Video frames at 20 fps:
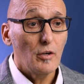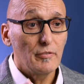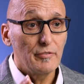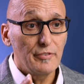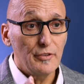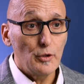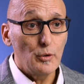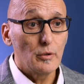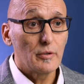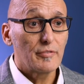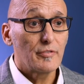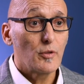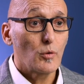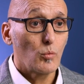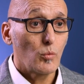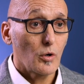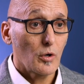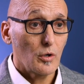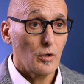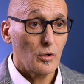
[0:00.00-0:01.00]
View of the
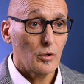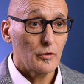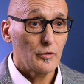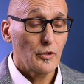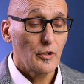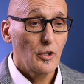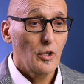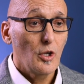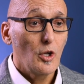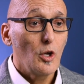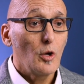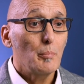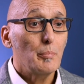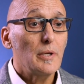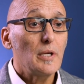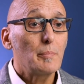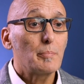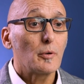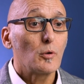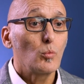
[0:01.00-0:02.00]
world.
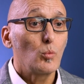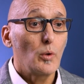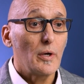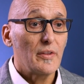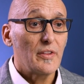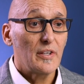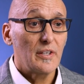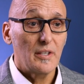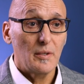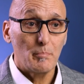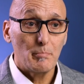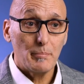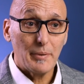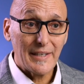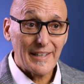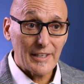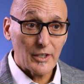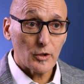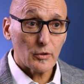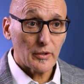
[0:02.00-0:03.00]
People with an
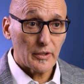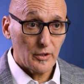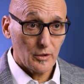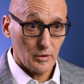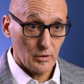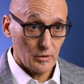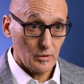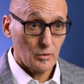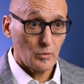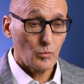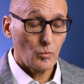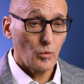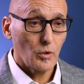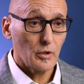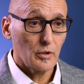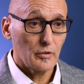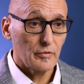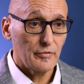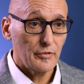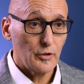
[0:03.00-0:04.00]
imperial
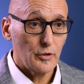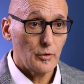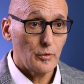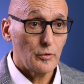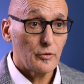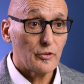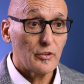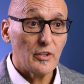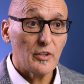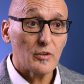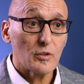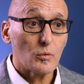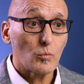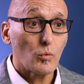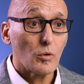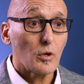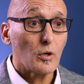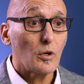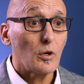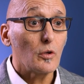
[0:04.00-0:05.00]
worldview see the
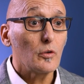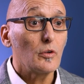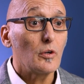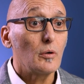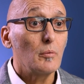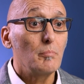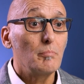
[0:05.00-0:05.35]
world